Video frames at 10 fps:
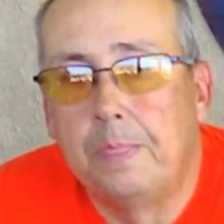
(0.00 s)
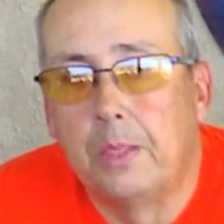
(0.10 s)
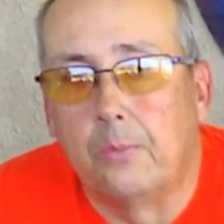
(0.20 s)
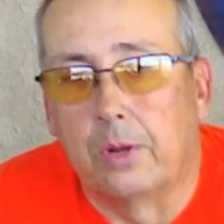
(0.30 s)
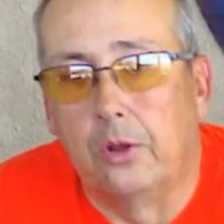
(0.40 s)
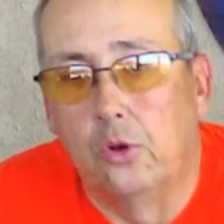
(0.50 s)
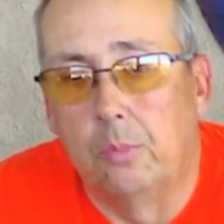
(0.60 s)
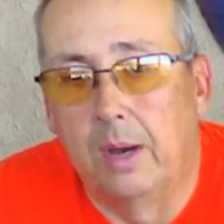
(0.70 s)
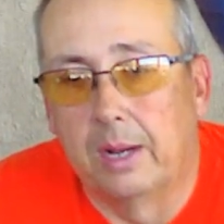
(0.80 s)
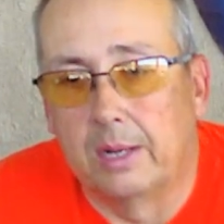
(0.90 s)
want to know
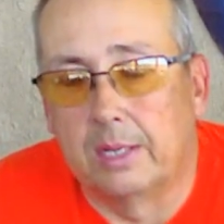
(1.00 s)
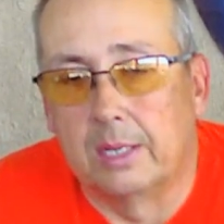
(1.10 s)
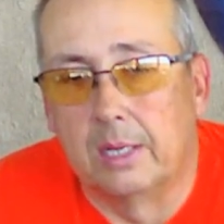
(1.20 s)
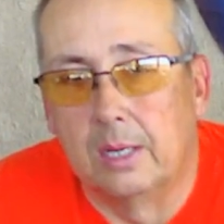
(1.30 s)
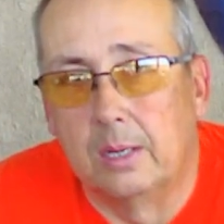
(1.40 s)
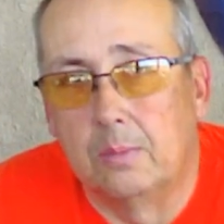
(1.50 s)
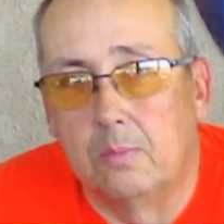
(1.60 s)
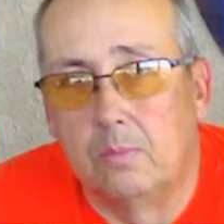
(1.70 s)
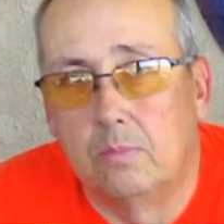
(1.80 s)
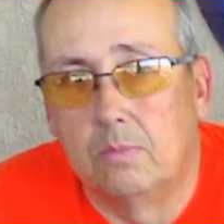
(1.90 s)
about a
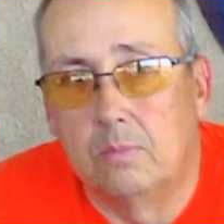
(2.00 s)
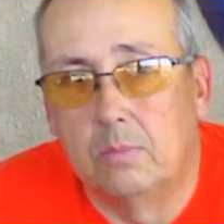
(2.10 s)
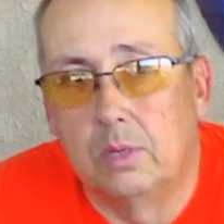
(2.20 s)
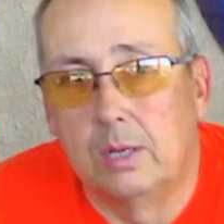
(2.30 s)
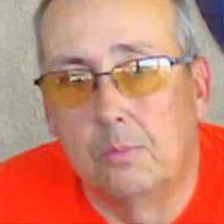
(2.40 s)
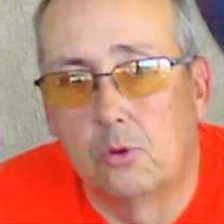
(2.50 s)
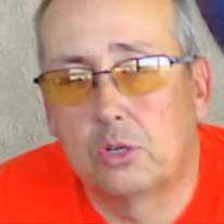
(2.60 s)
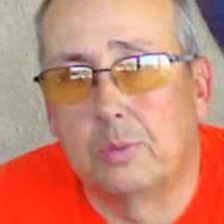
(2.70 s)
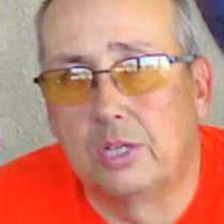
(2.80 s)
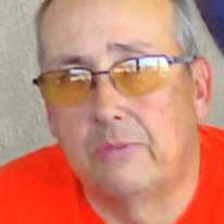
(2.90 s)
more
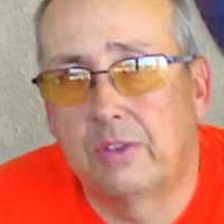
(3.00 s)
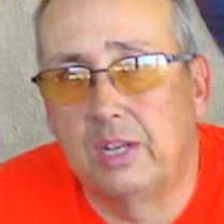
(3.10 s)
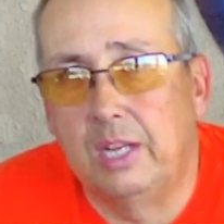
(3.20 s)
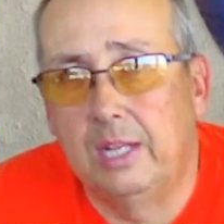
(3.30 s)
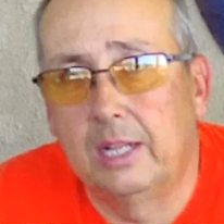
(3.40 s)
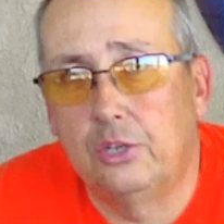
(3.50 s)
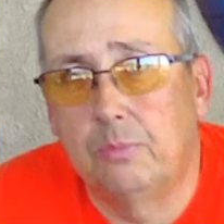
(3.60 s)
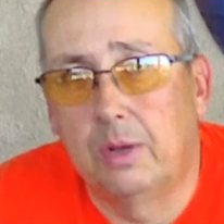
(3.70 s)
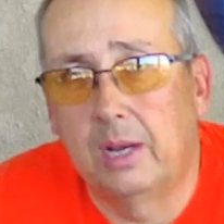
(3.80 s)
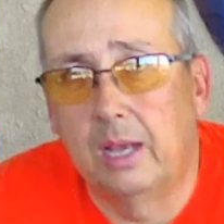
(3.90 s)
specific need that you
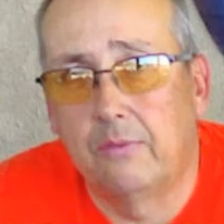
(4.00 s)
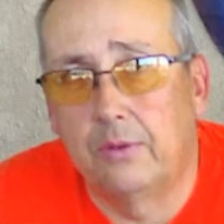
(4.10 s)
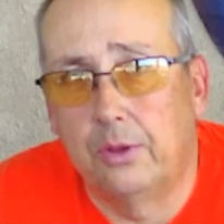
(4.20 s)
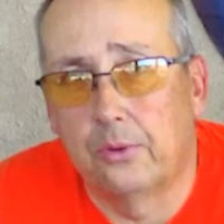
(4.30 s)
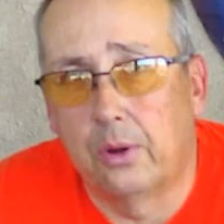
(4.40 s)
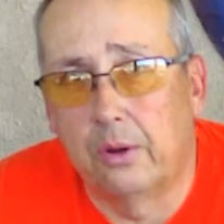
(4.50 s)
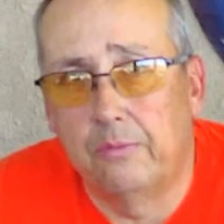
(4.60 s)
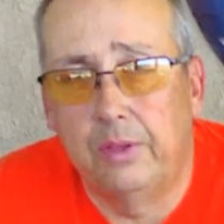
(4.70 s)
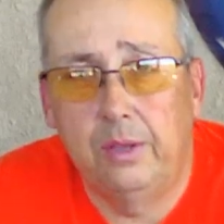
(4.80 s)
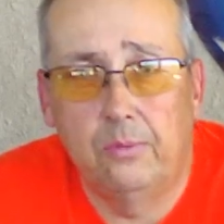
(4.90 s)
might have in your
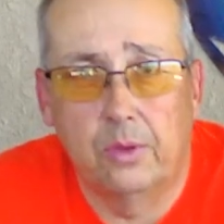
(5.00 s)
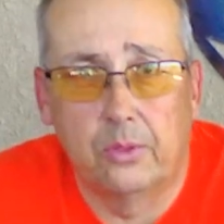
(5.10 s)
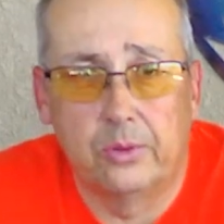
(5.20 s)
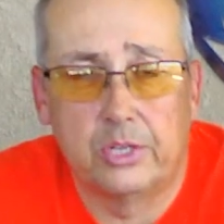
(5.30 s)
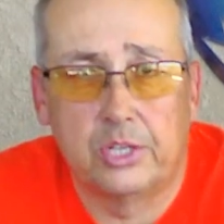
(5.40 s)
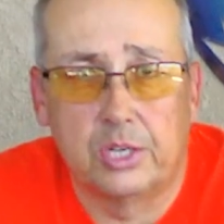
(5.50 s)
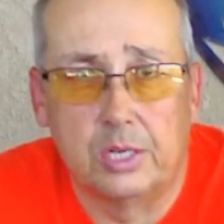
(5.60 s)
RV, whether it's